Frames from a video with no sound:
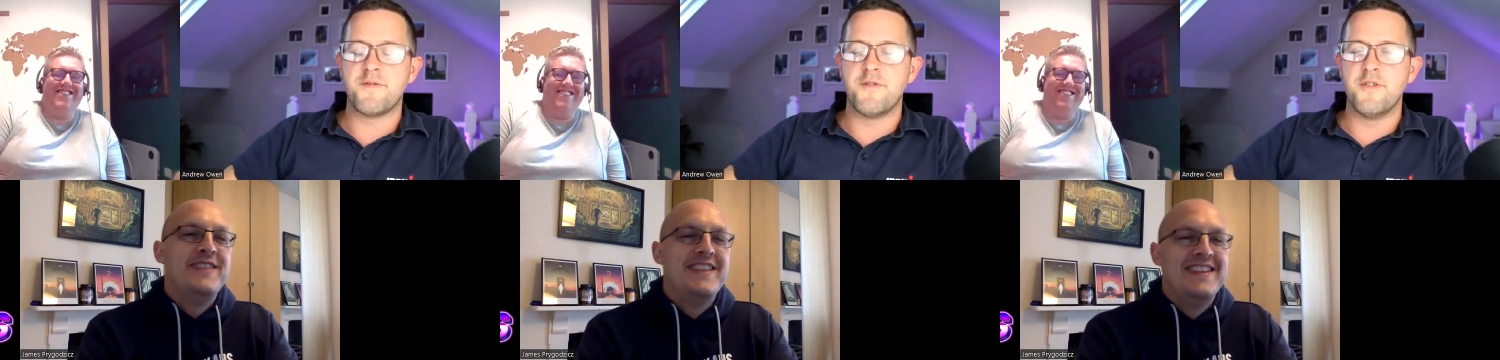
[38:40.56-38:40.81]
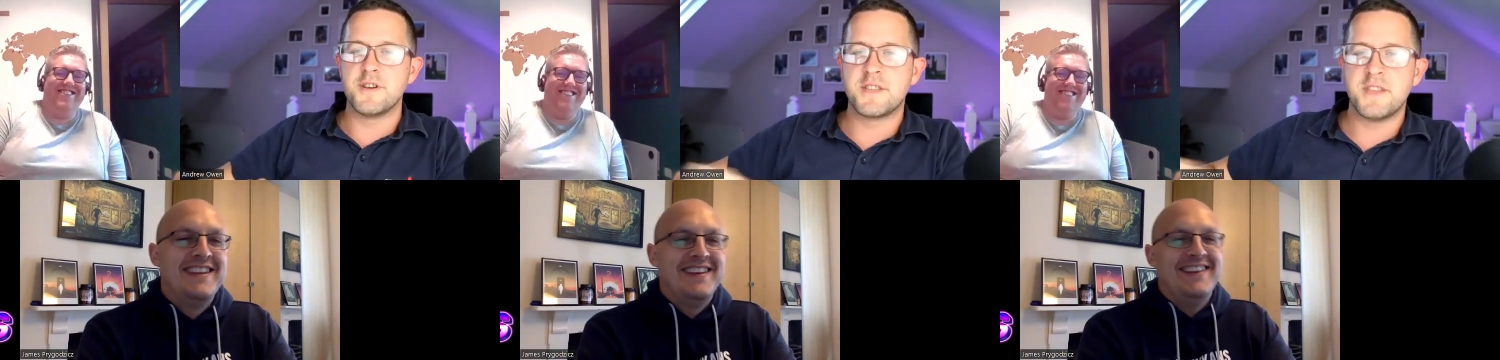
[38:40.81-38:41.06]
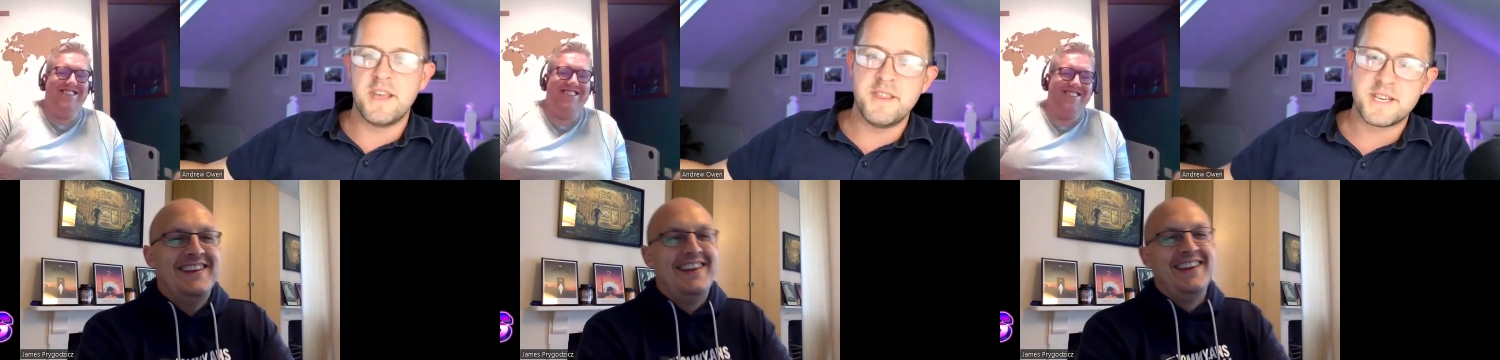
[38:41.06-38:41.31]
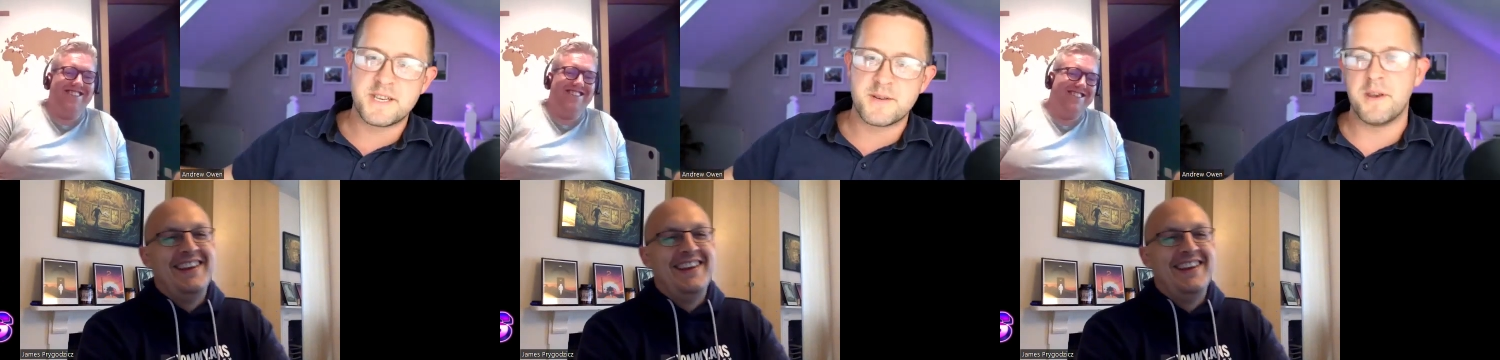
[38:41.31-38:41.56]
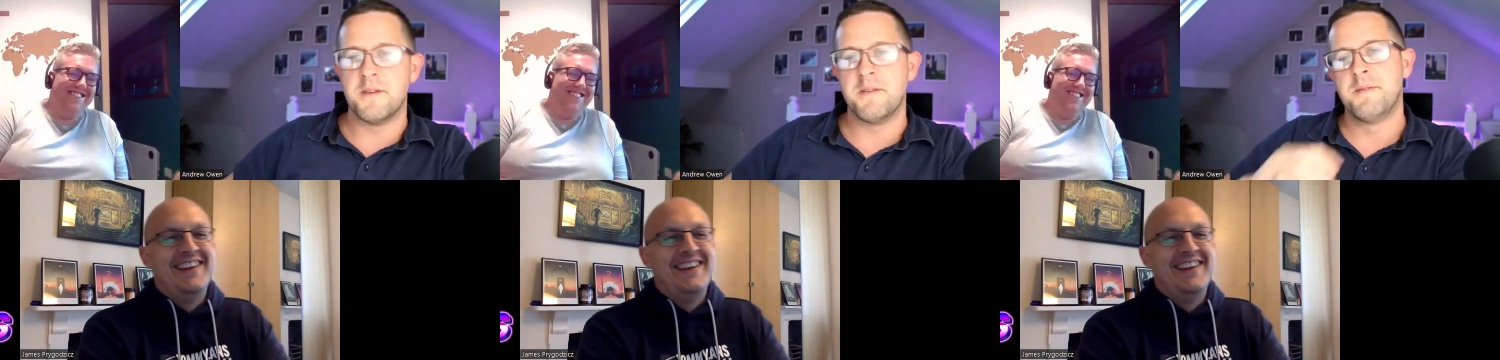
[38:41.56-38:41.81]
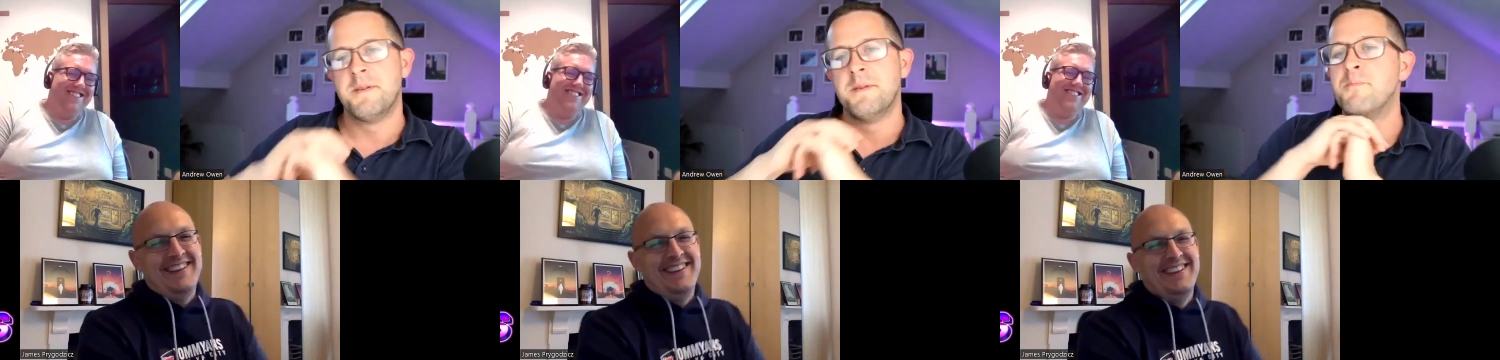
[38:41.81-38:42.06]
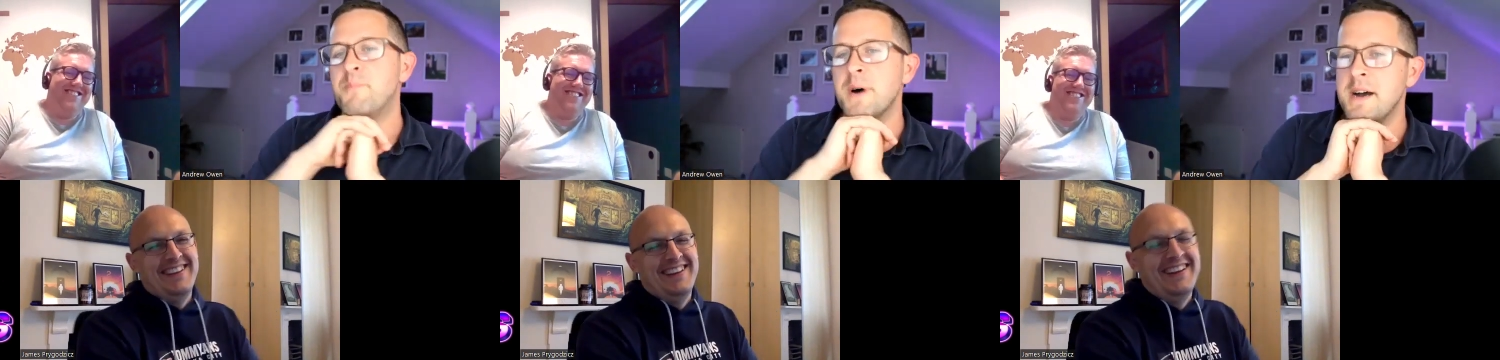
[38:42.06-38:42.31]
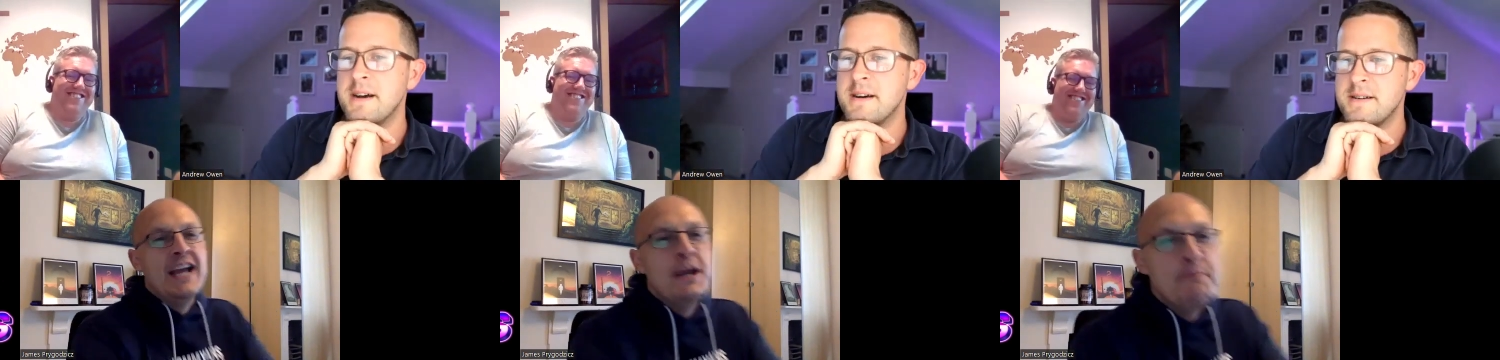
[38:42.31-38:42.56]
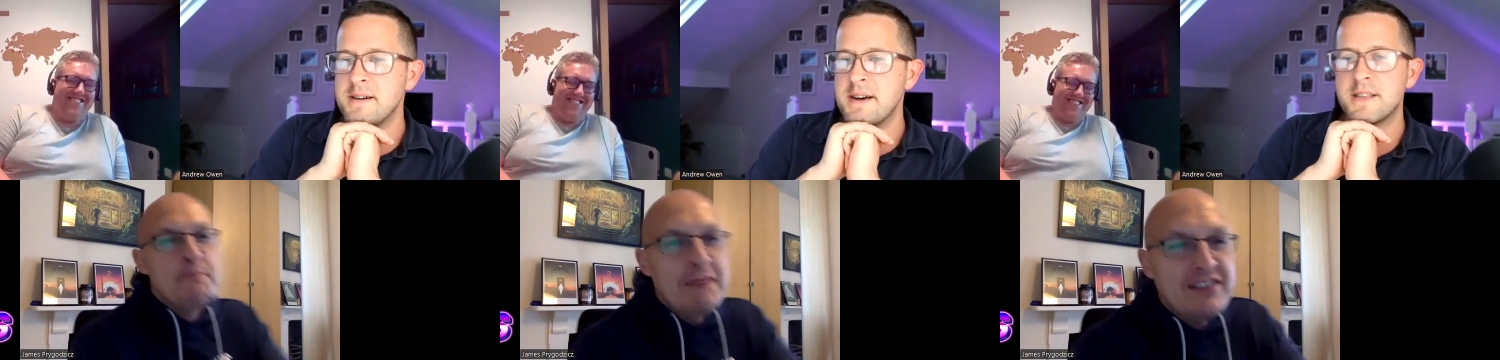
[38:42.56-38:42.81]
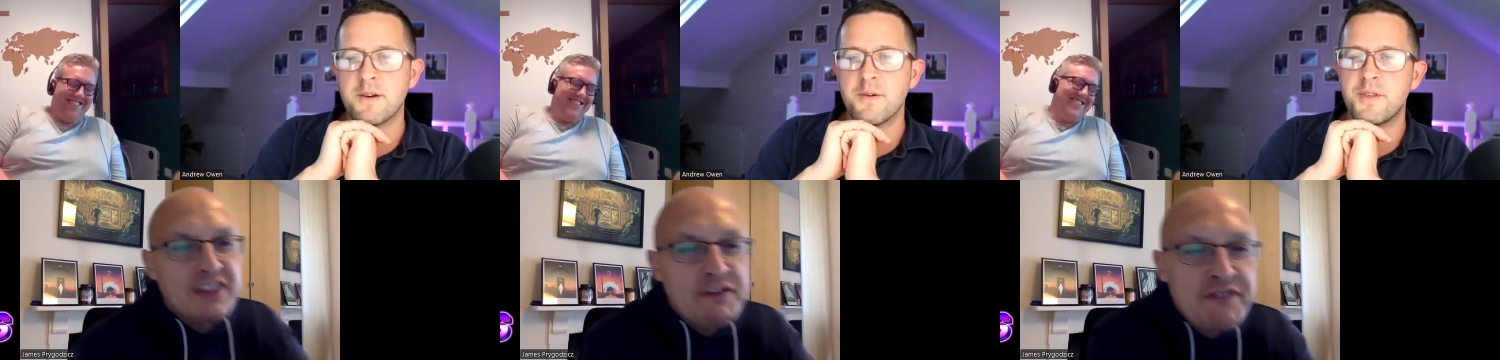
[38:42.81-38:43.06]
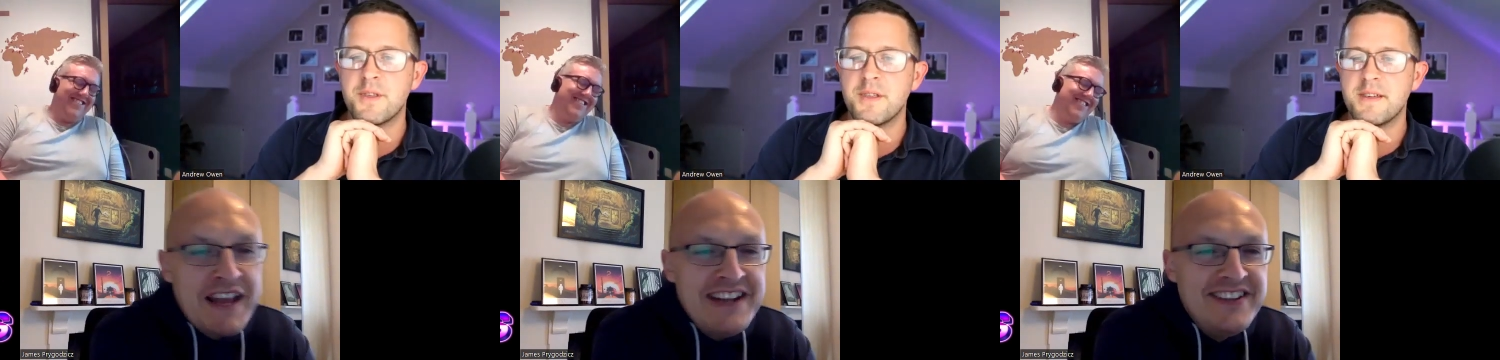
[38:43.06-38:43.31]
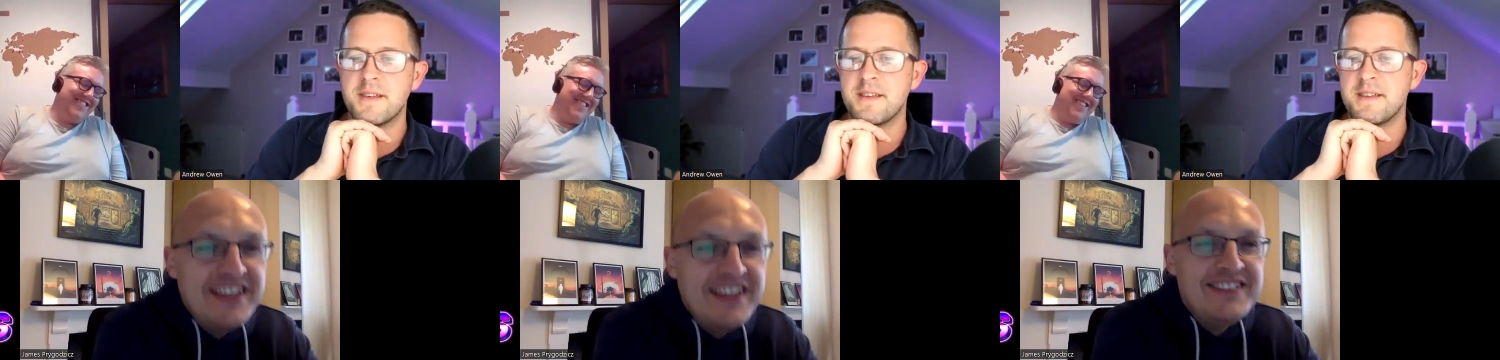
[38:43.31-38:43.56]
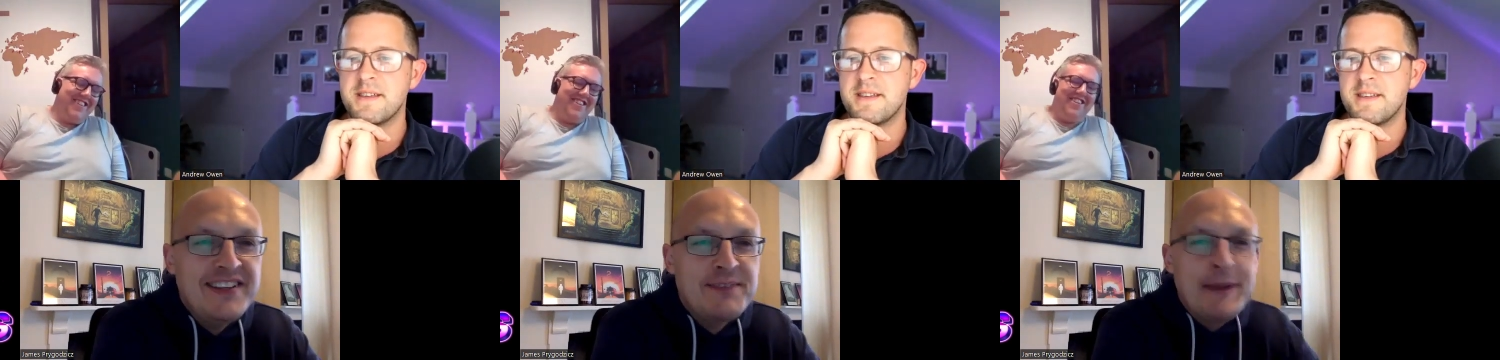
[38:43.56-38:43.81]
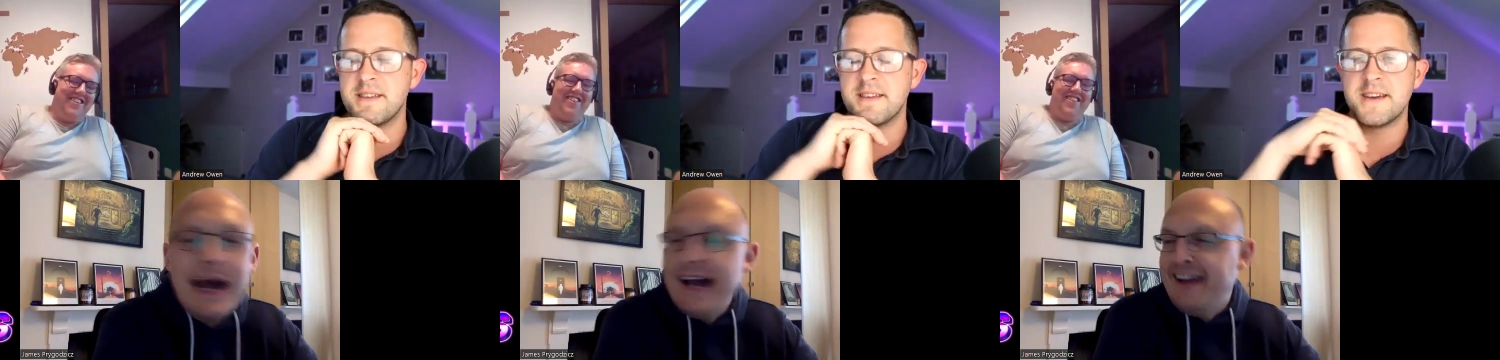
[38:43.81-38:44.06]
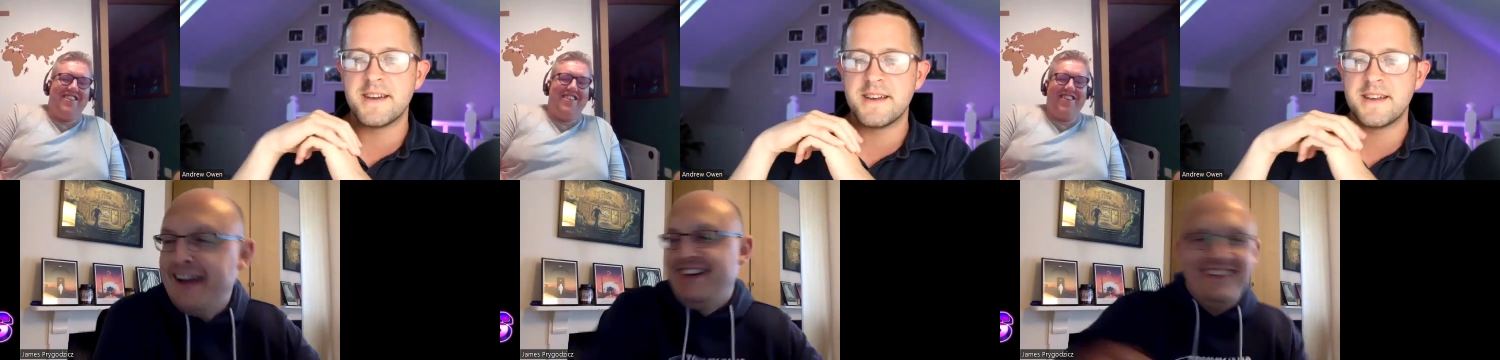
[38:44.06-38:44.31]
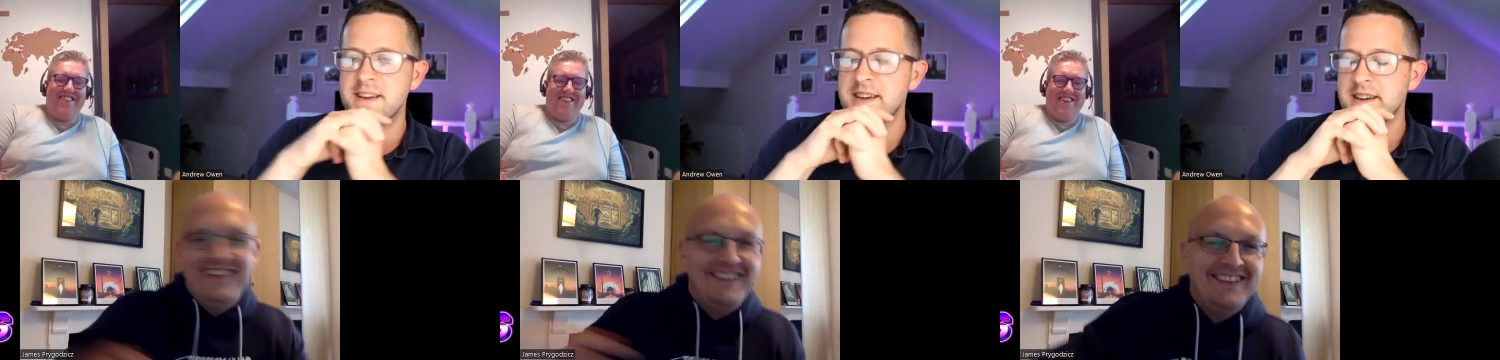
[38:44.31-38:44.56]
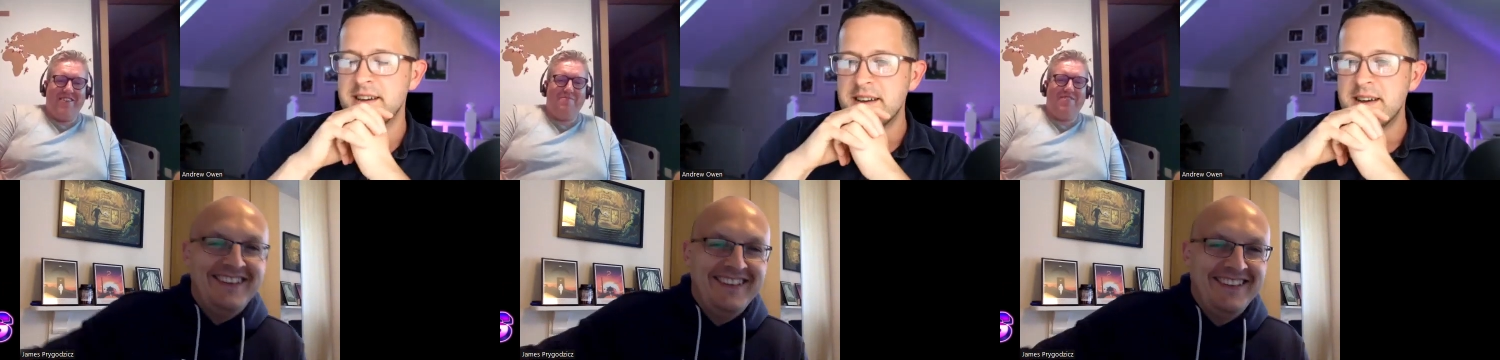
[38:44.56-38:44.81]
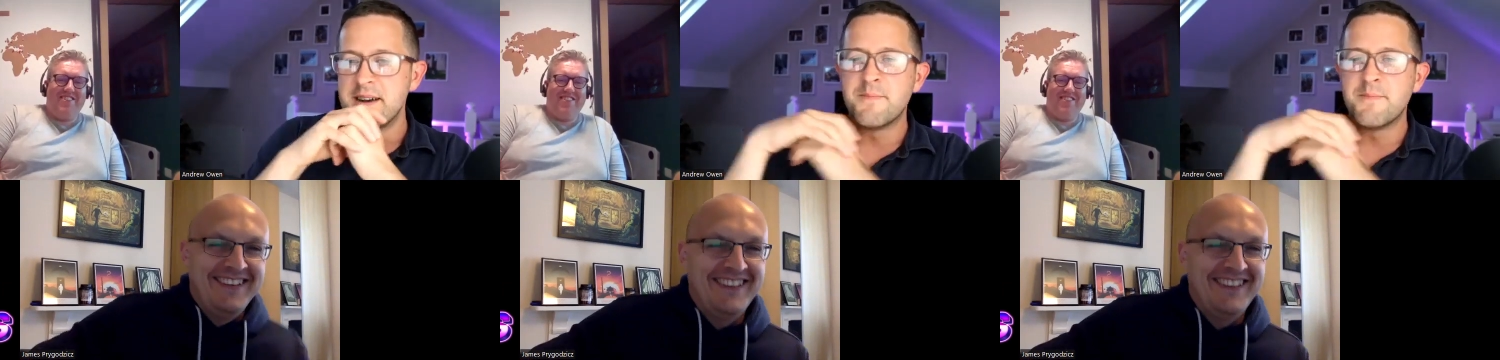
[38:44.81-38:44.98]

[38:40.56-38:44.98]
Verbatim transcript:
Speaker 1: first, then this one. But Mr. Fences is back. Yeah, yeah. yeah.